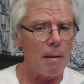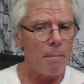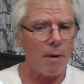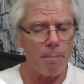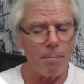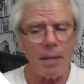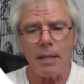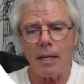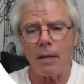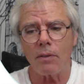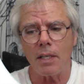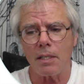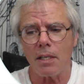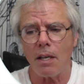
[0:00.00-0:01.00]
But I've been down
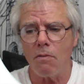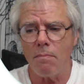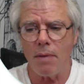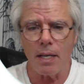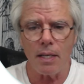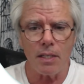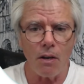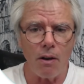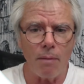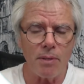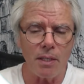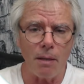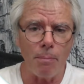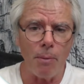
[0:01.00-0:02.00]
this so many
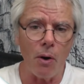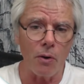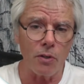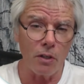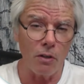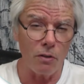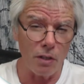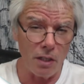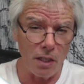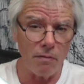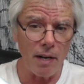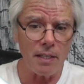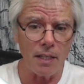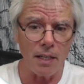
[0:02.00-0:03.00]
times in the past, because
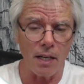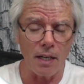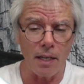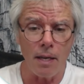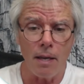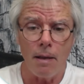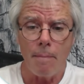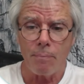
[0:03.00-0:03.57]
theoretically